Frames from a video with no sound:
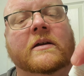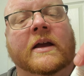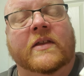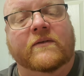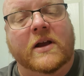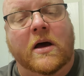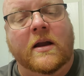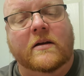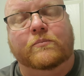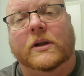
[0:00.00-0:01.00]
And they've
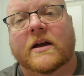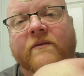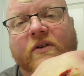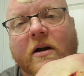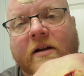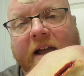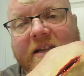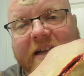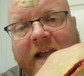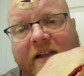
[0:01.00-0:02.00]
got blood for all
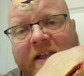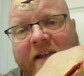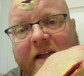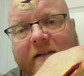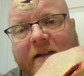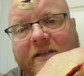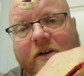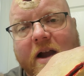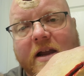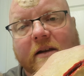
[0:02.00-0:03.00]
kinds of... Yeah, look at that. That's
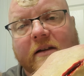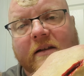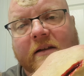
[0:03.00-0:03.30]
great.